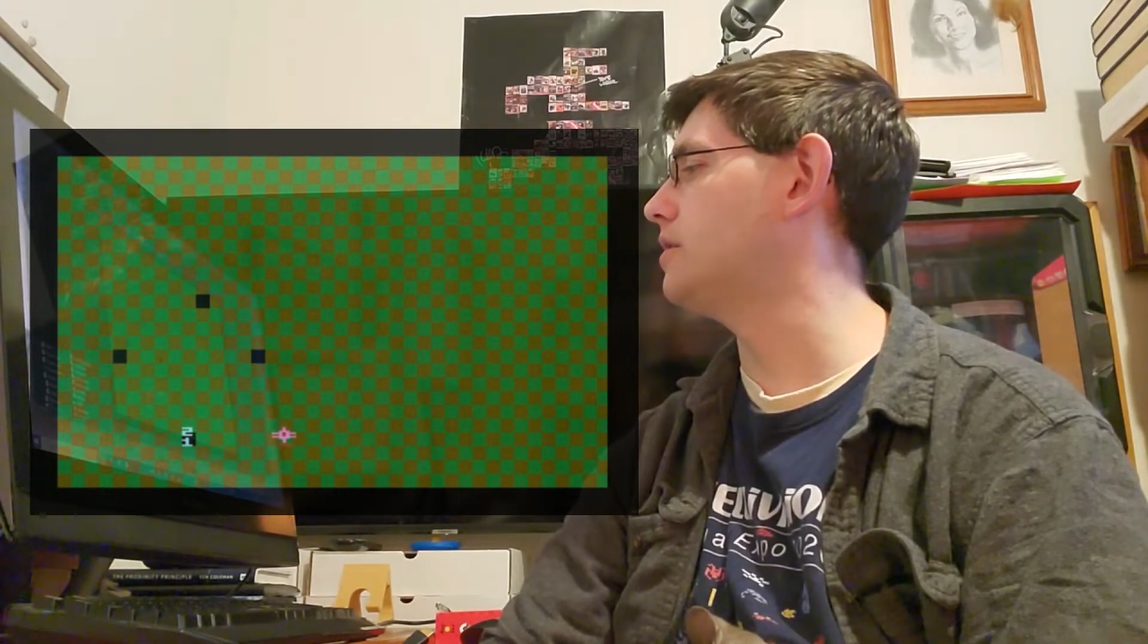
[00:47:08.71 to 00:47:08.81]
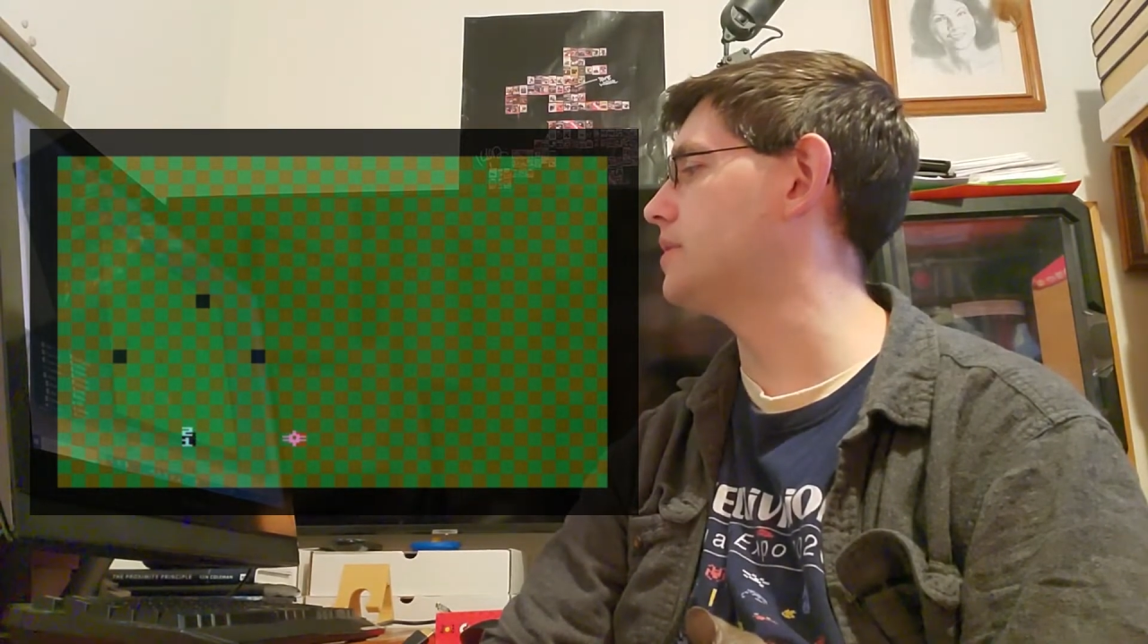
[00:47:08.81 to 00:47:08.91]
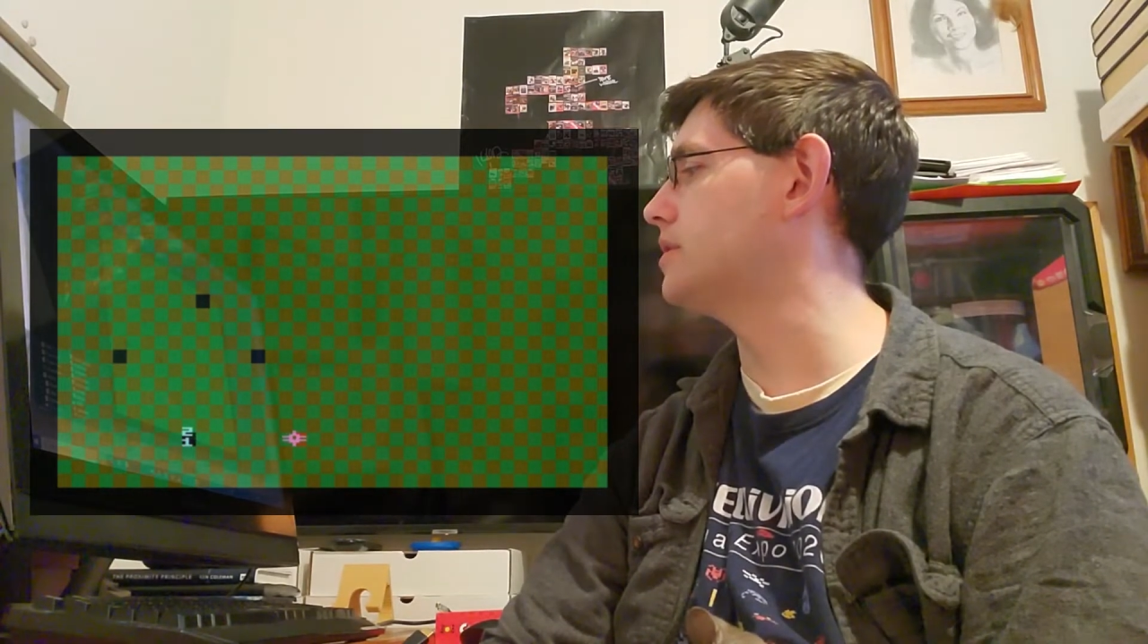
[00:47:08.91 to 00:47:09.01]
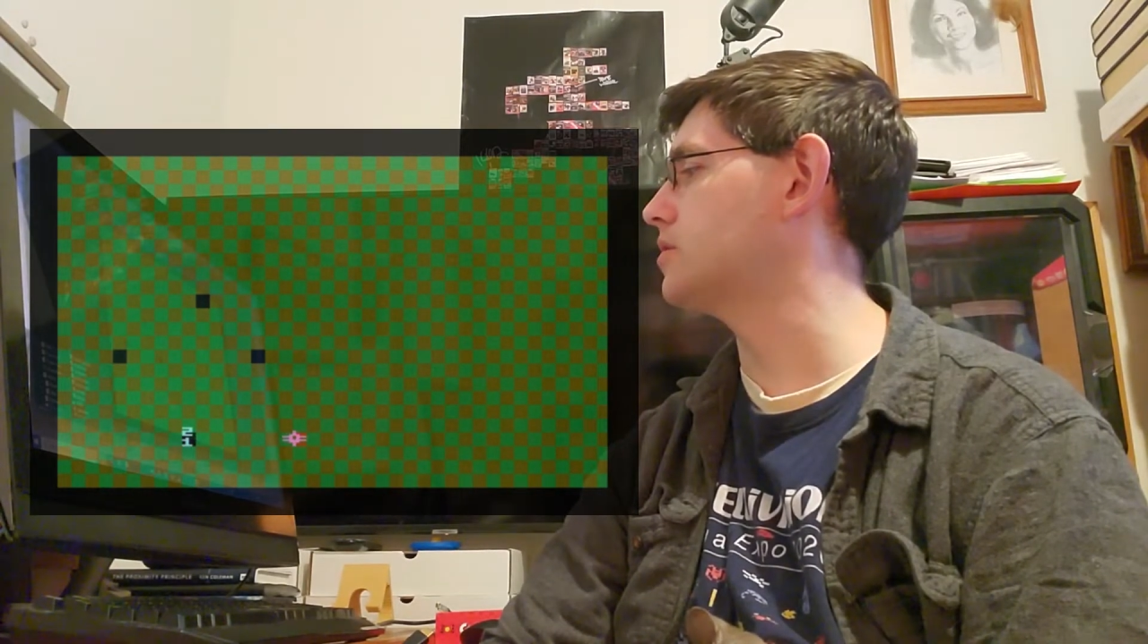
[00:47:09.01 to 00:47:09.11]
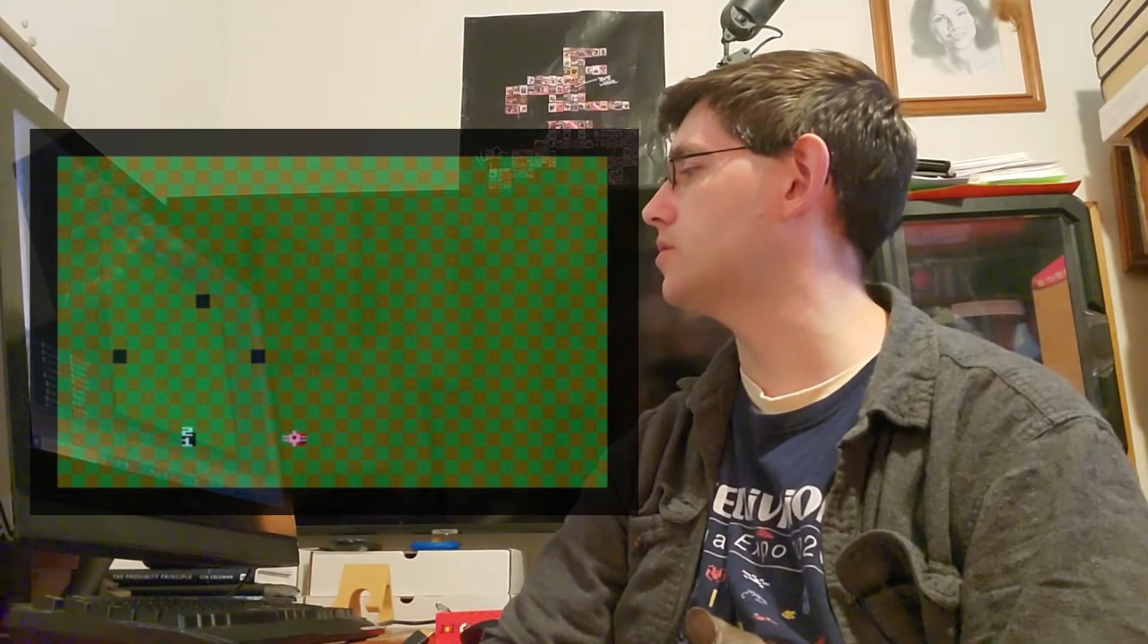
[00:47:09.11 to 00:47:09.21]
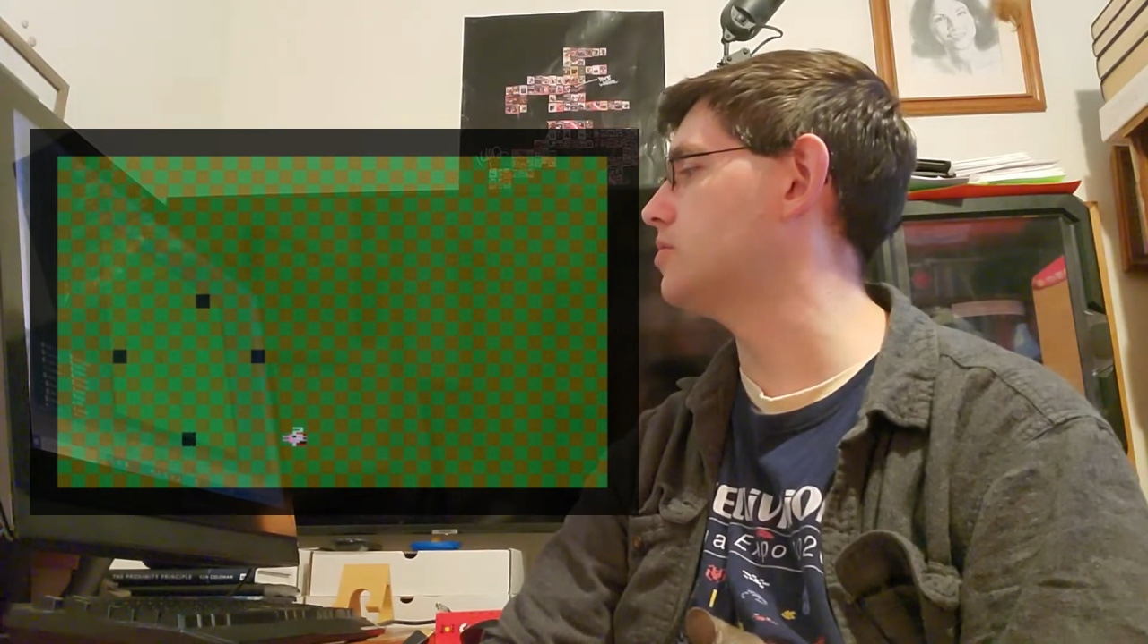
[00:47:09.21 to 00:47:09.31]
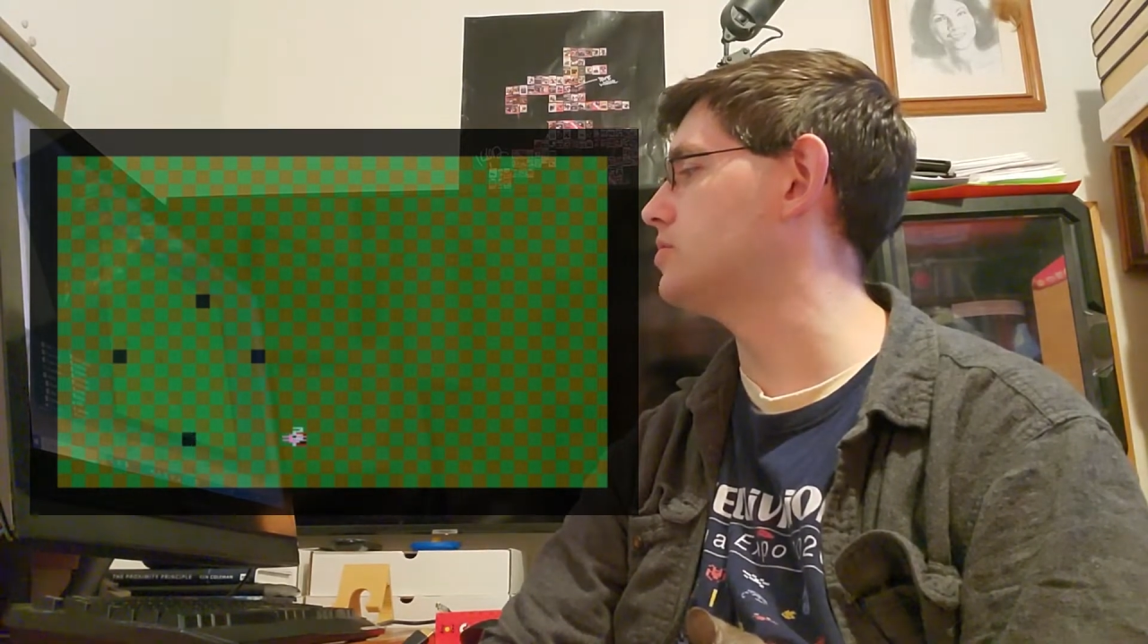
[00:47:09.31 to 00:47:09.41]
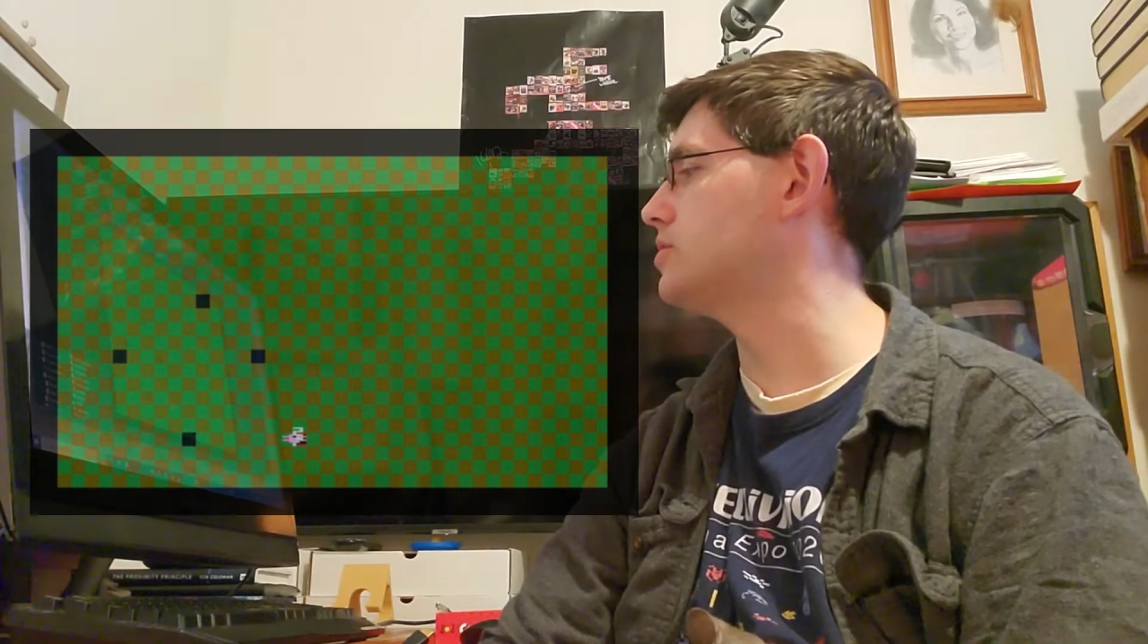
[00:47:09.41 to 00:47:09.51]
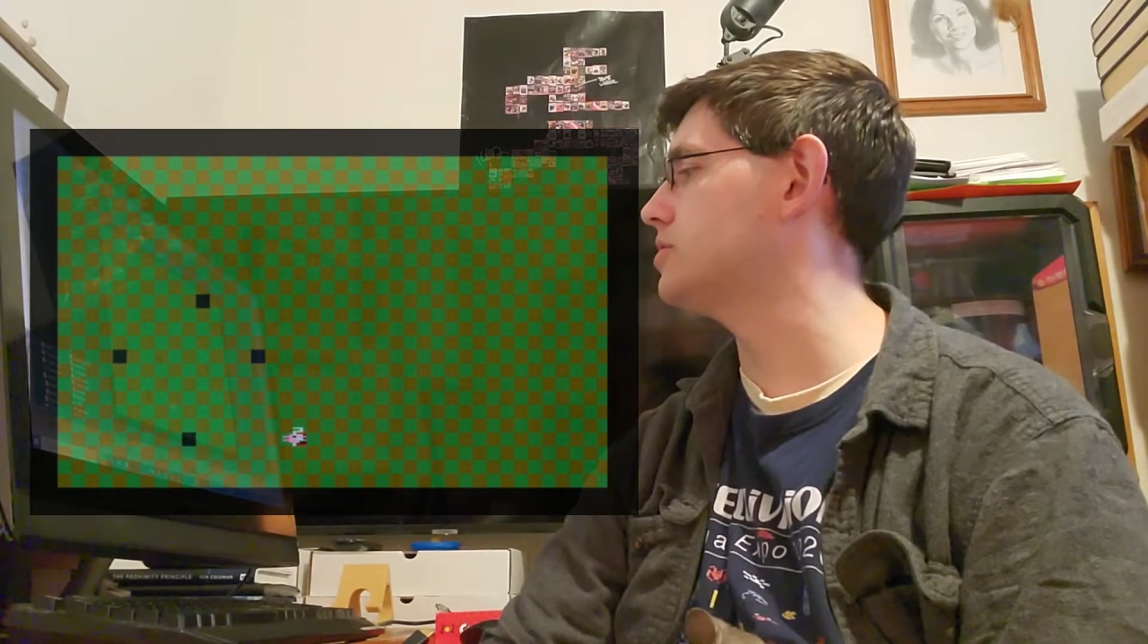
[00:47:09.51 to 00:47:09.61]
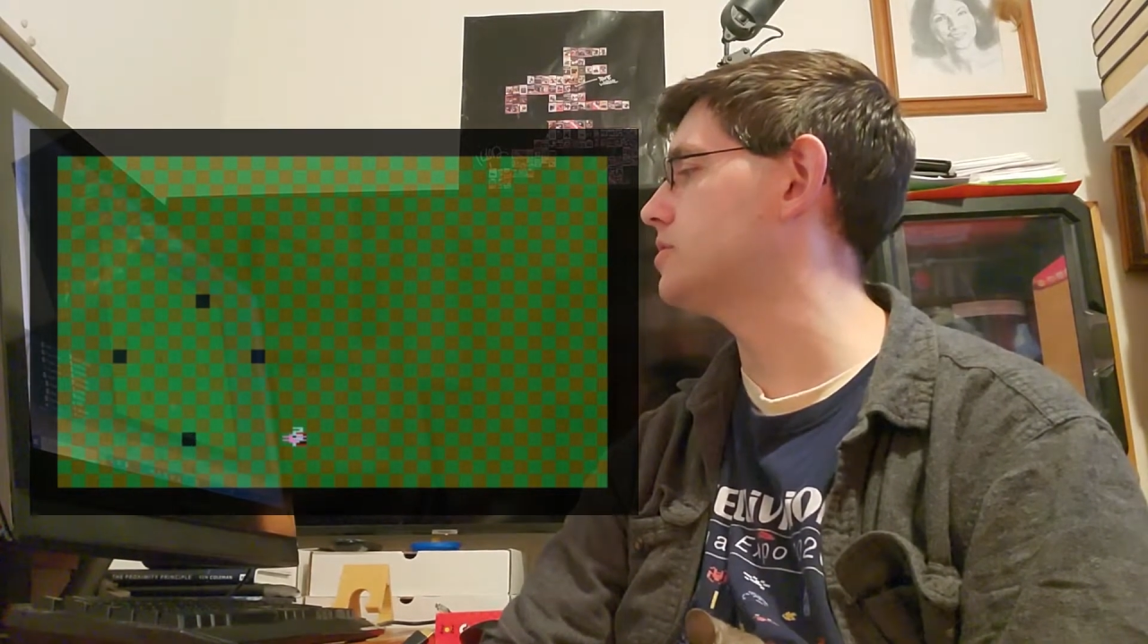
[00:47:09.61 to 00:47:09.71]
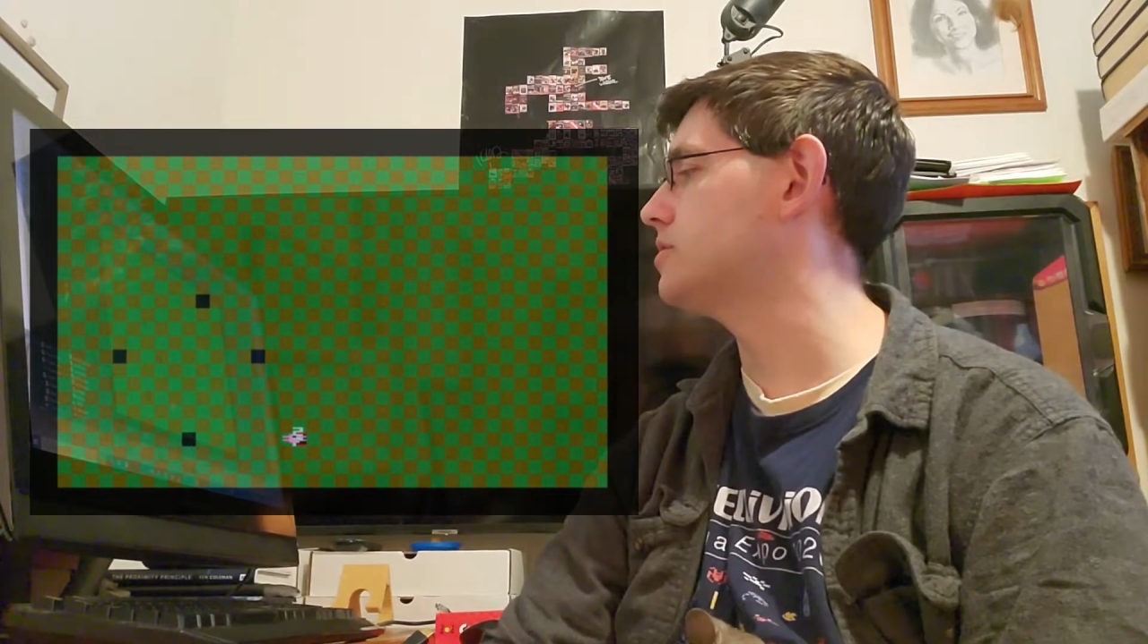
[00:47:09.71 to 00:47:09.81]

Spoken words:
I'm getting colder.